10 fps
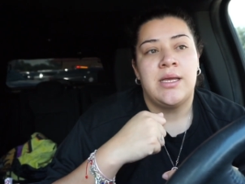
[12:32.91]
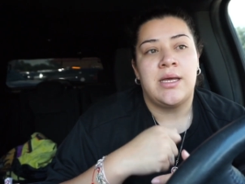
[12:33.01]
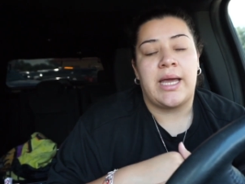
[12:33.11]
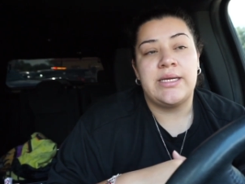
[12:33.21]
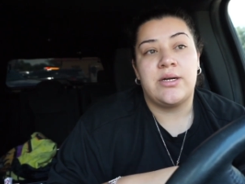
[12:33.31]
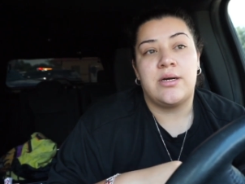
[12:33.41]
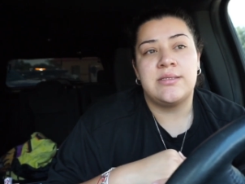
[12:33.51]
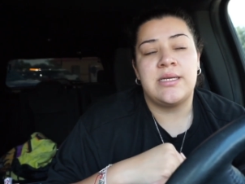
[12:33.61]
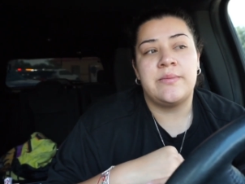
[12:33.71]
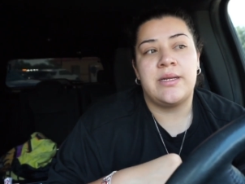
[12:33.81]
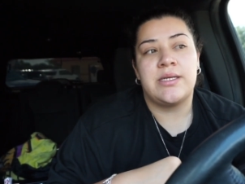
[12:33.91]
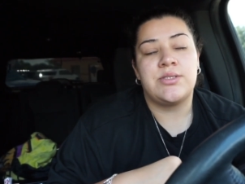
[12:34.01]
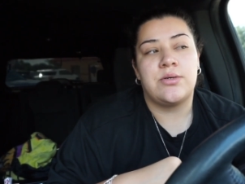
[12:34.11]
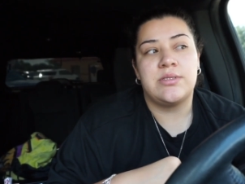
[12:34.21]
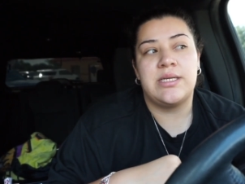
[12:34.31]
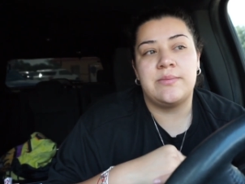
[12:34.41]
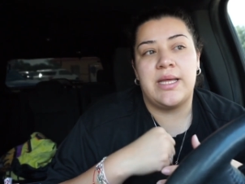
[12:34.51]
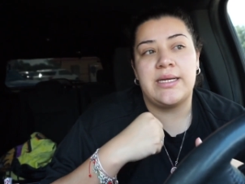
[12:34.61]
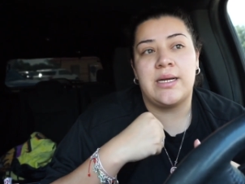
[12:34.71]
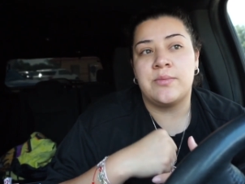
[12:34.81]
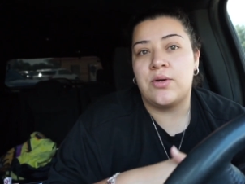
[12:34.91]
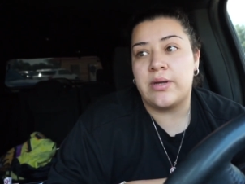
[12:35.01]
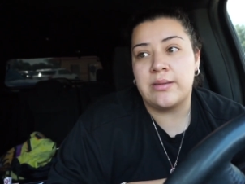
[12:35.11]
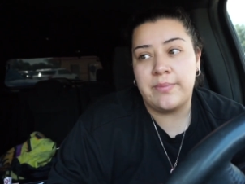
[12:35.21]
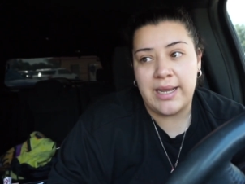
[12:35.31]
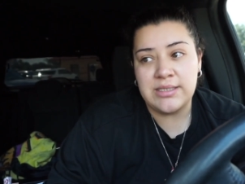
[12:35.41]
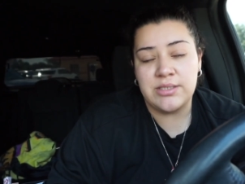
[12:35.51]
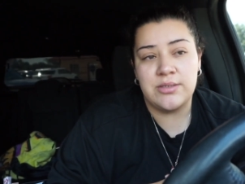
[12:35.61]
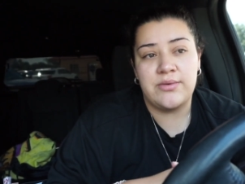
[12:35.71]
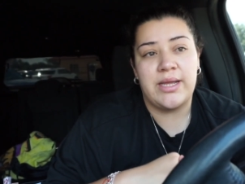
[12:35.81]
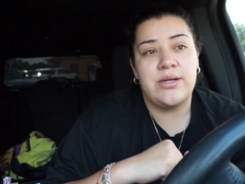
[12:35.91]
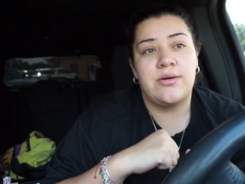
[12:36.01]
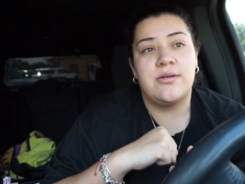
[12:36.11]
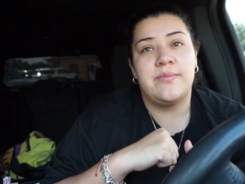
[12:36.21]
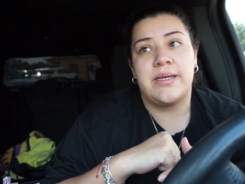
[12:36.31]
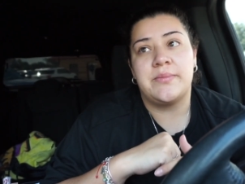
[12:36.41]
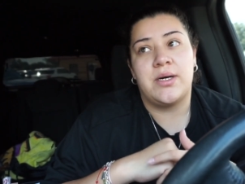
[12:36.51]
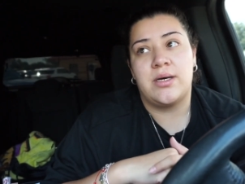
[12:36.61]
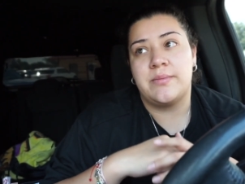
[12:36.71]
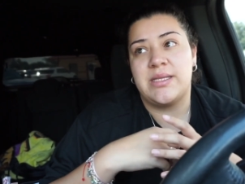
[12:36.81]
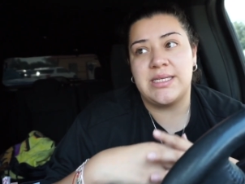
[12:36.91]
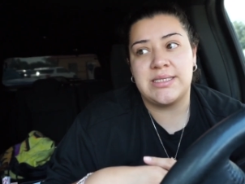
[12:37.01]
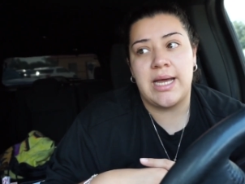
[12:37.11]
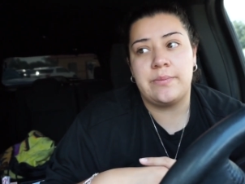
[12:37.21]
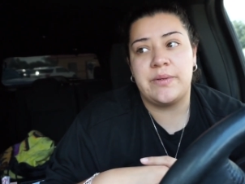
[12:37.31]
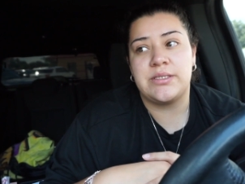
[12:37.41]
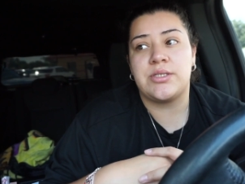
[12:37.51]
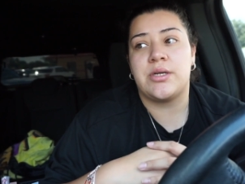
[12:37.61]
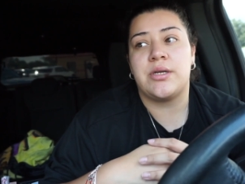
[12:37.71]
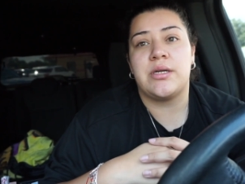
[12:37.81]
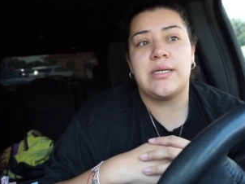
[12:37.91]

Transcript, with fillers: I called him and I told him, like, I'm going back to Laredo. My mom, this happened to her.